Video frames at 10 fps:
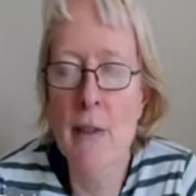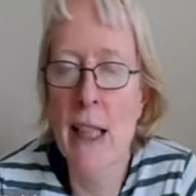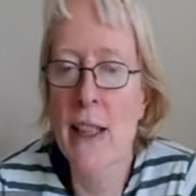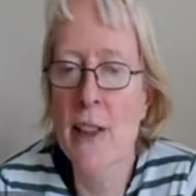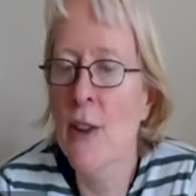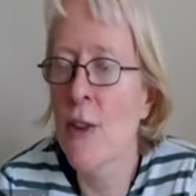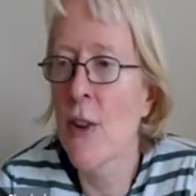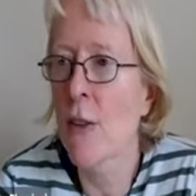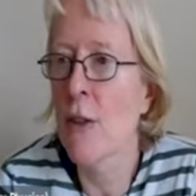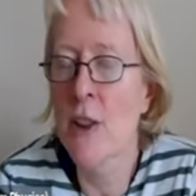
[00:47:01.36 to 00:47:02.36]
related
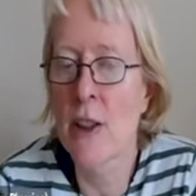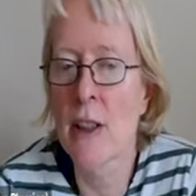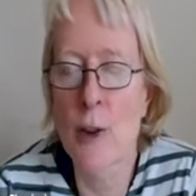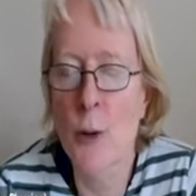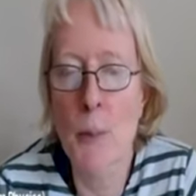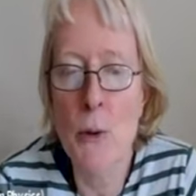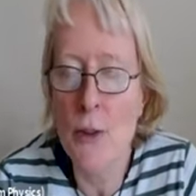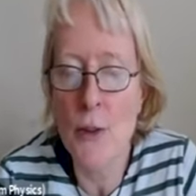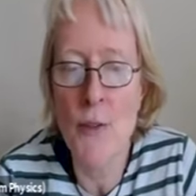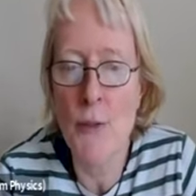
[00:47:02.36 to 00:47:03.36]
to the critical
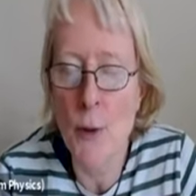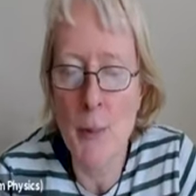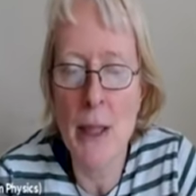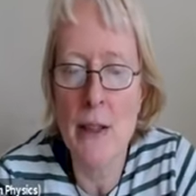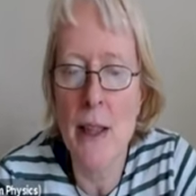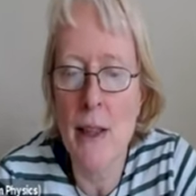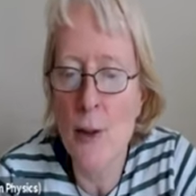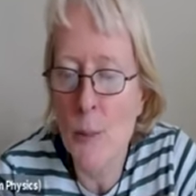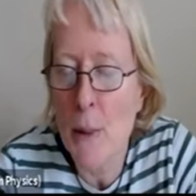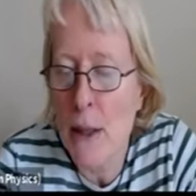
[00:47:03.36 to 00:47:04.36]
exponents of the spin
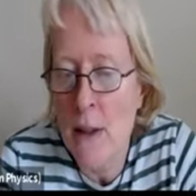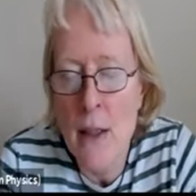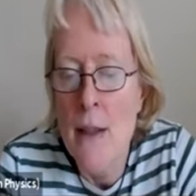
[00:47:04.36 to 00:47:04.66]
glass, but